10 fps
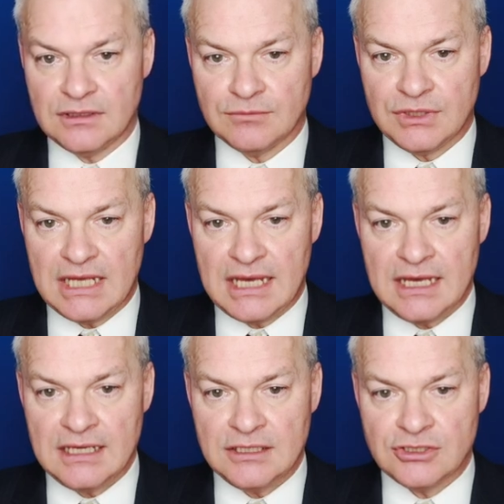but
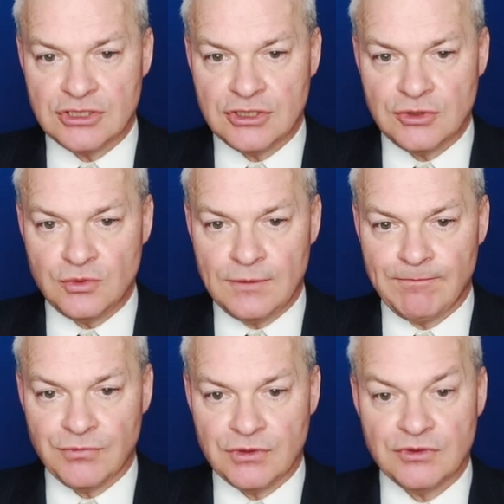A2
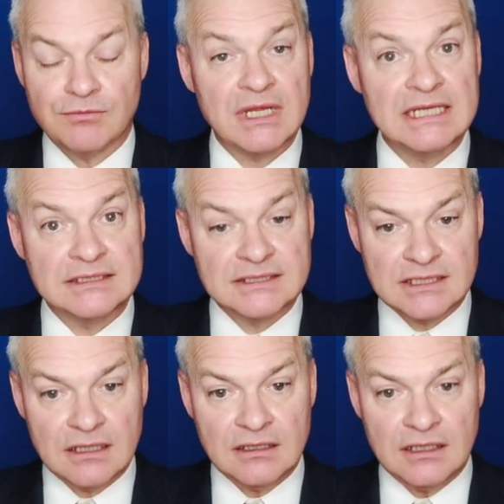could have played
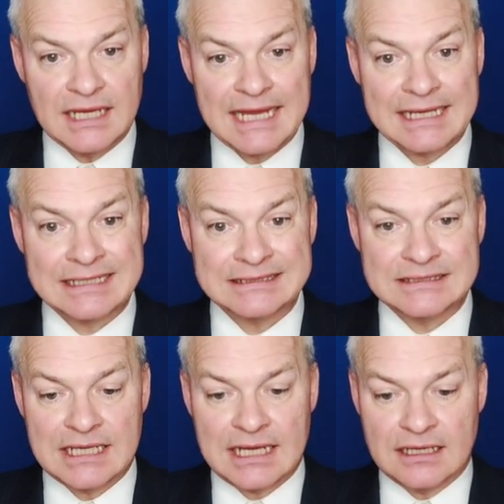sug
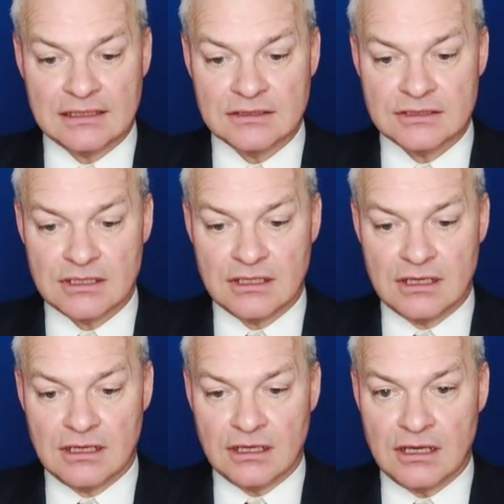as and
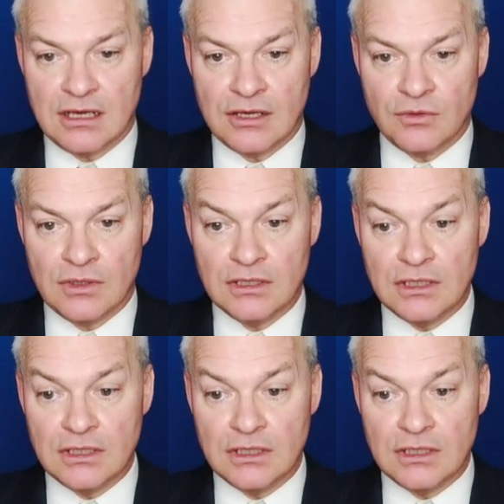ago.